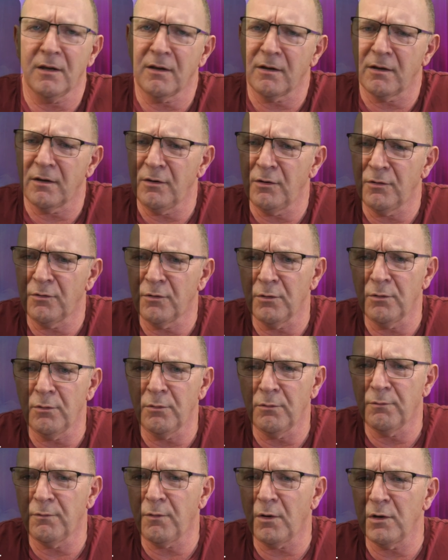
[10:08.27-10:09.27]
You
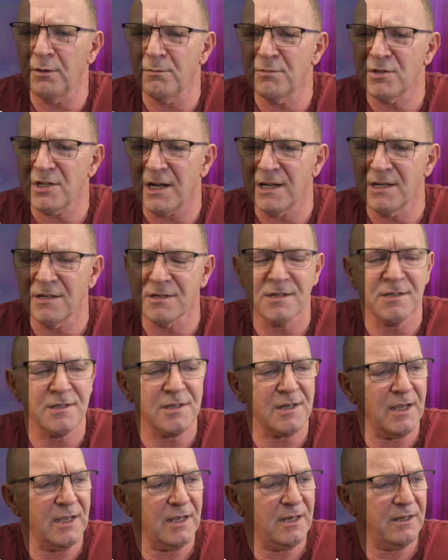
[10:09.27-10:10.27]
do volume changes
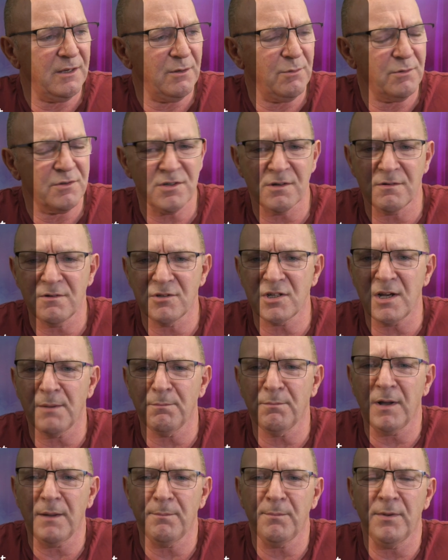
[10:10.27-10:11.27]
and it would sort of
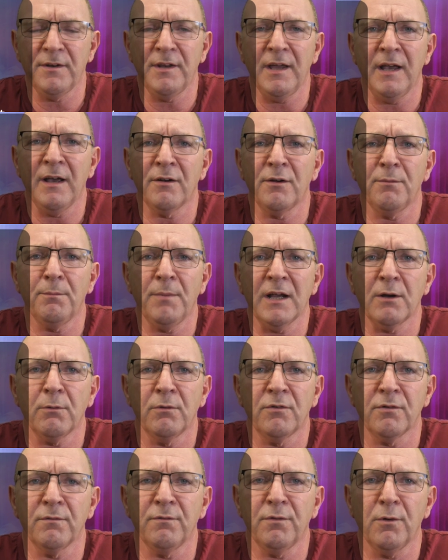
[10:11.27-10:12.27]
jump up and down and
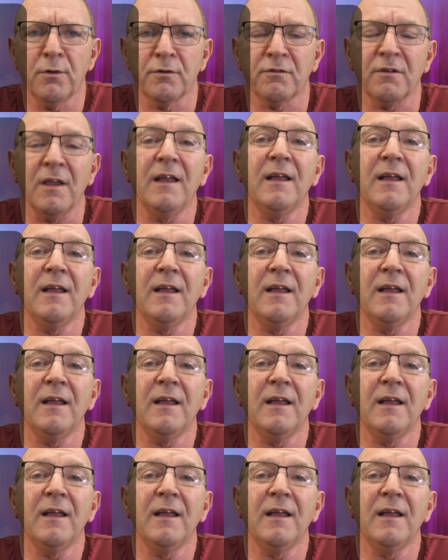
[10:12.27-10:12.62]
backwards and forwards.